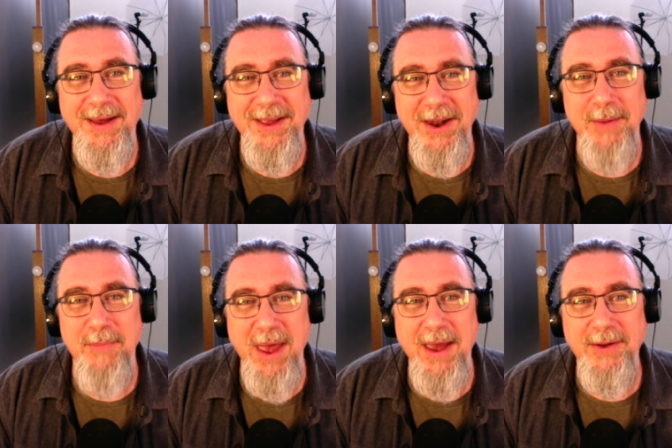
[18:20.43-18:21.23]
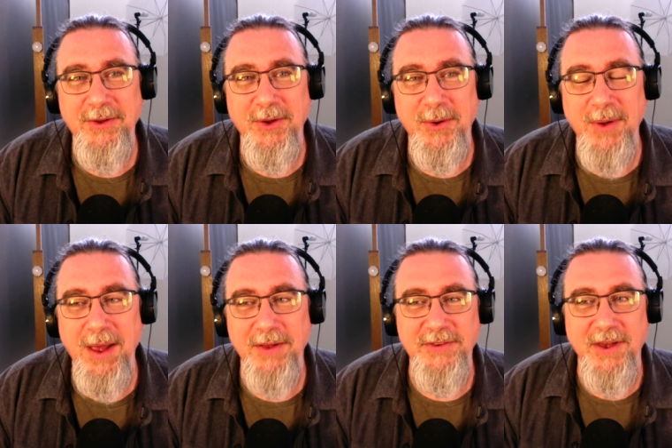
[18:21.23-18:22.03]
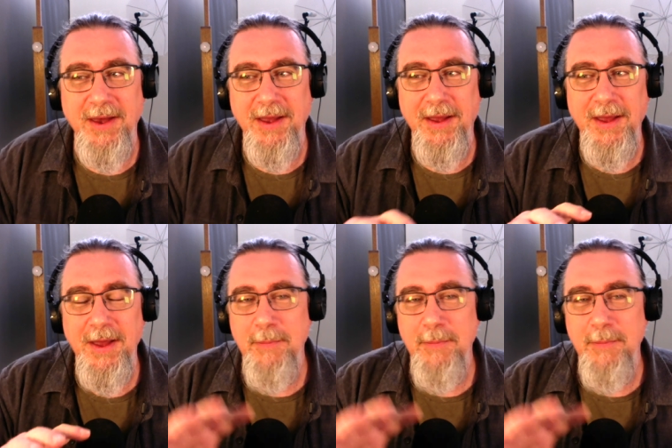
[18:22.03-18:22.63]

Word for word: getting back to as I